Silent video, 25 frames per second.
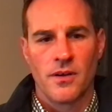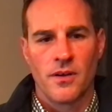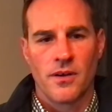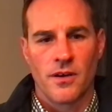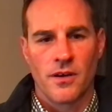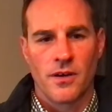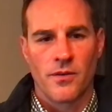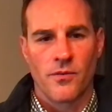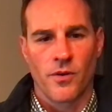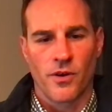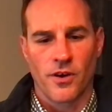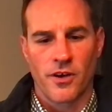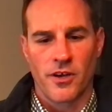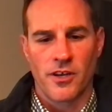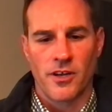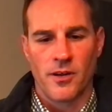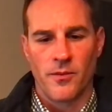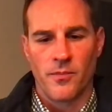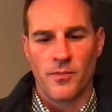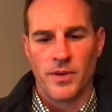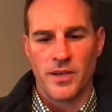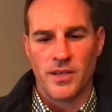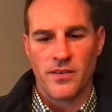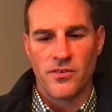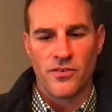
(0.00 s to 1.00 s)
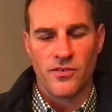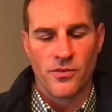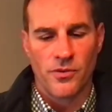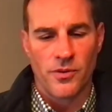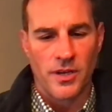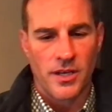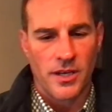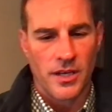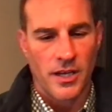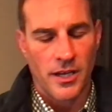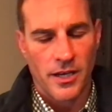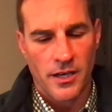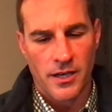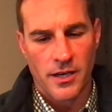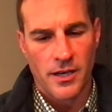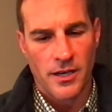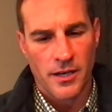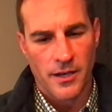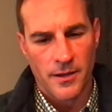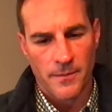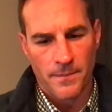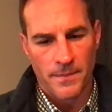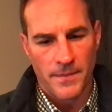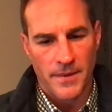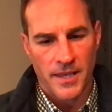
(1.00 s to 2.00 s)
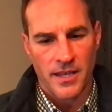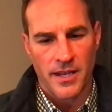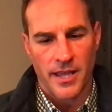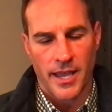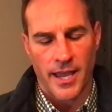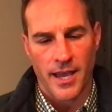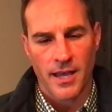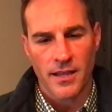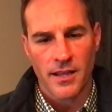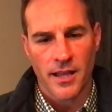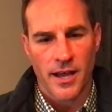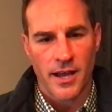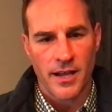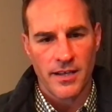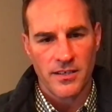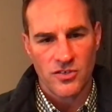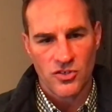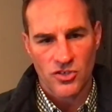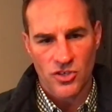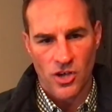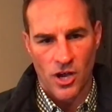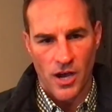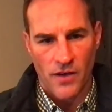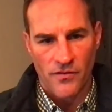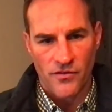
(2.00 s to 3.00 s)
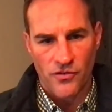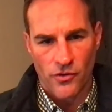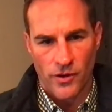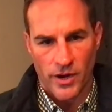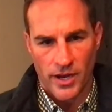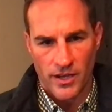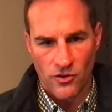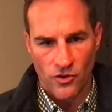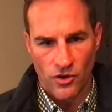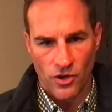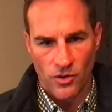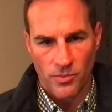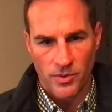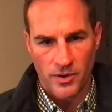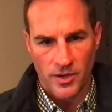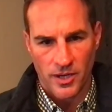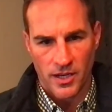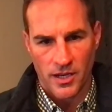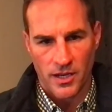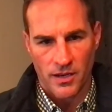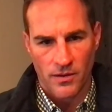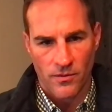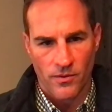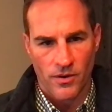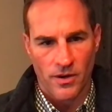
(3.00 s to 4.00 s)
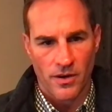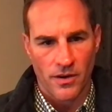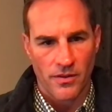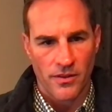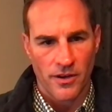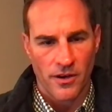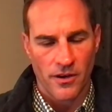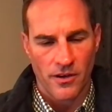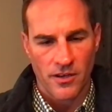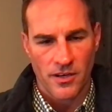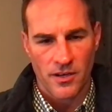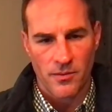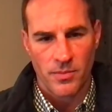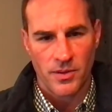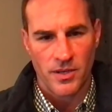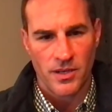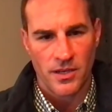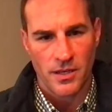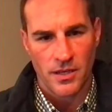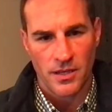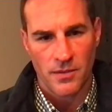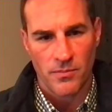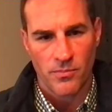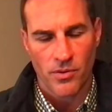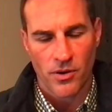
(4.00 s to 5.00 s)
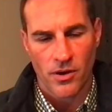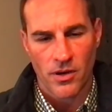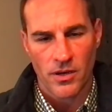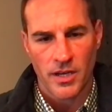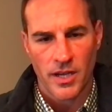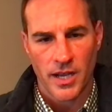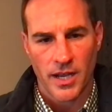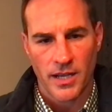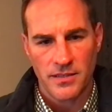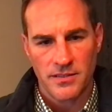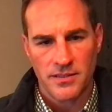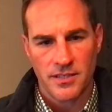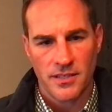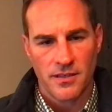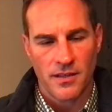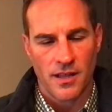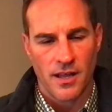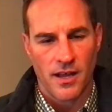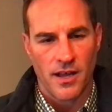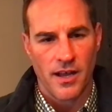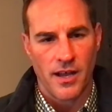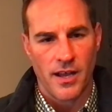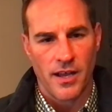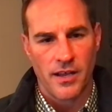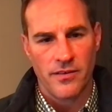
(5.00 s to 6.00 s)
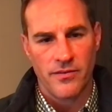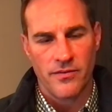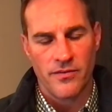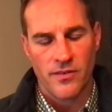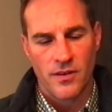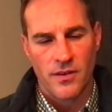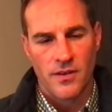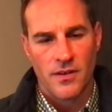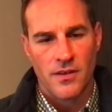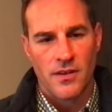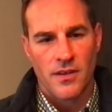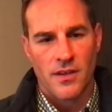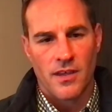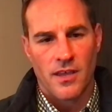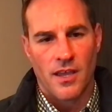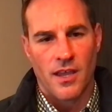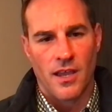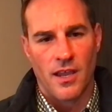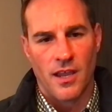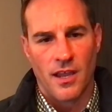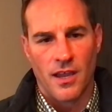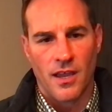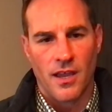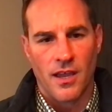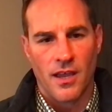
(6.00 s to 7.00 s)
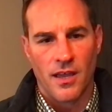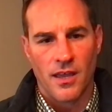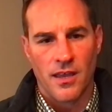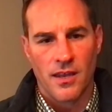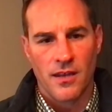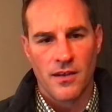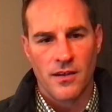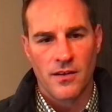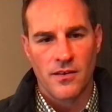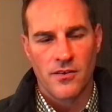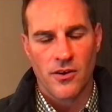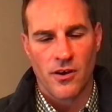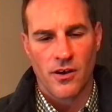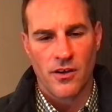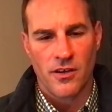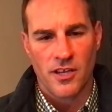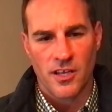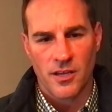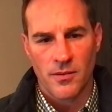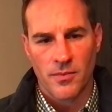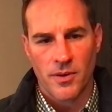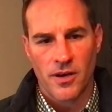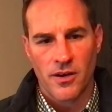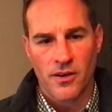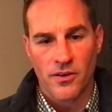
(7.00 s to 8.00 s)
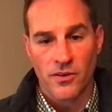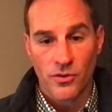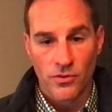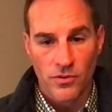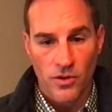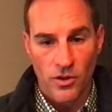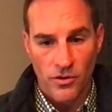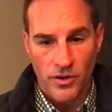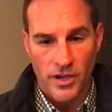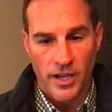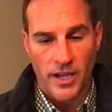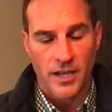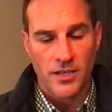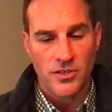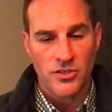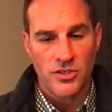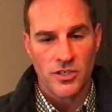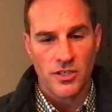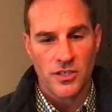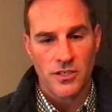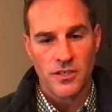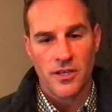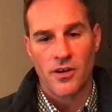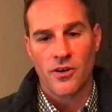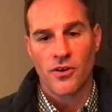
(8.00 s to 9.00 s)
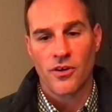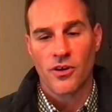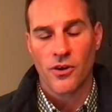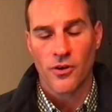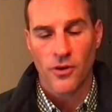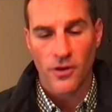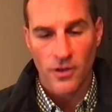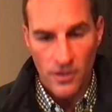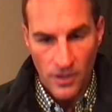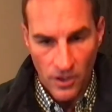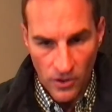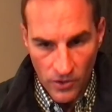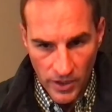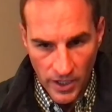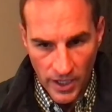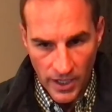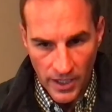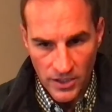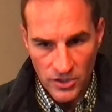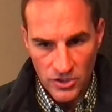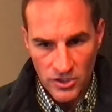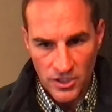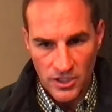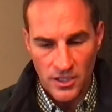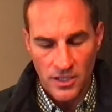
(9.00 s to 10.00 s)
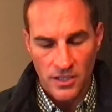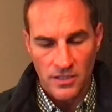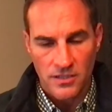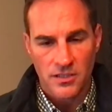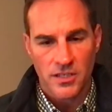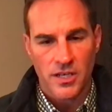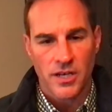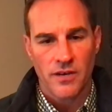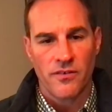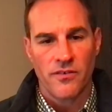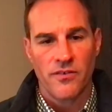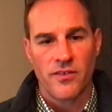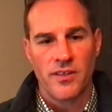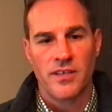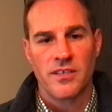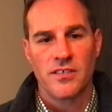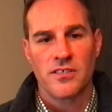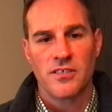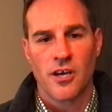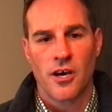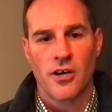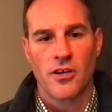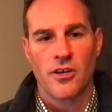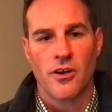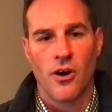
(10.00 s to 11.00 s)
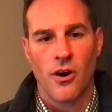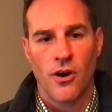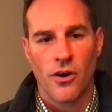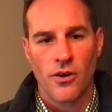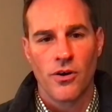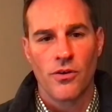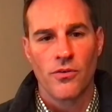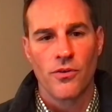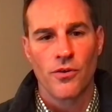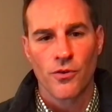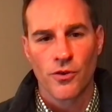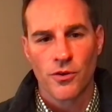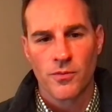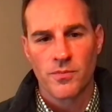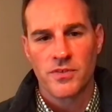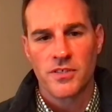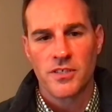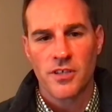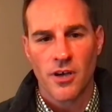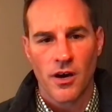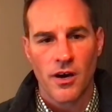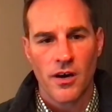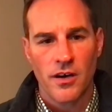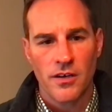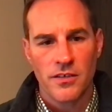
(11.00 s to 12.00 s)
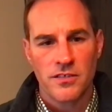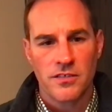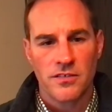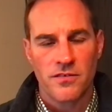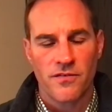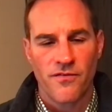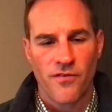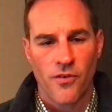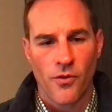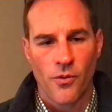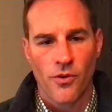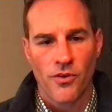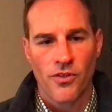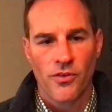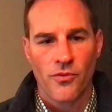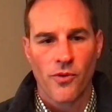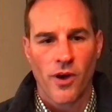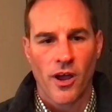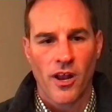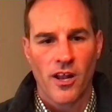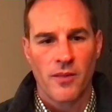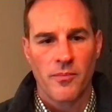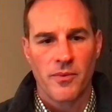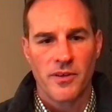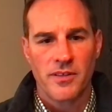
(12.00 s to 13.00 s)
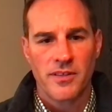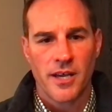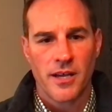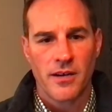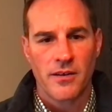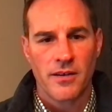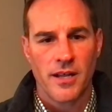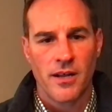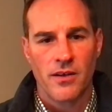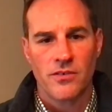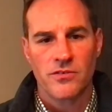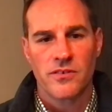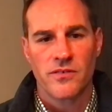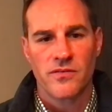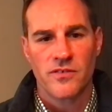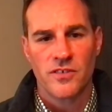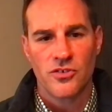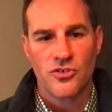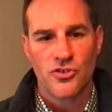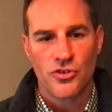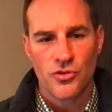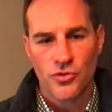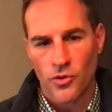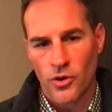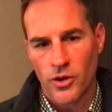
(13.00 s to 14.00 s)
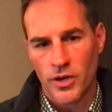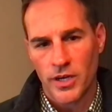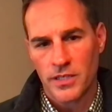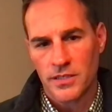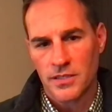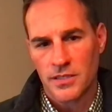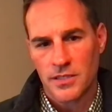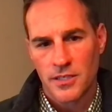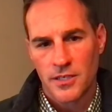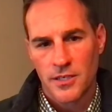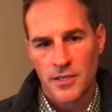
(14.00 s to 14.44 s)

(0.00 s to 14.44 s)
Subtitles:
we're going to be doing an Ally soft grand opening where they're going to be broadcasting live and talking about our new location and our current locations and everything ZOT Auto Group does for the Ronald McDonald House of Detroit.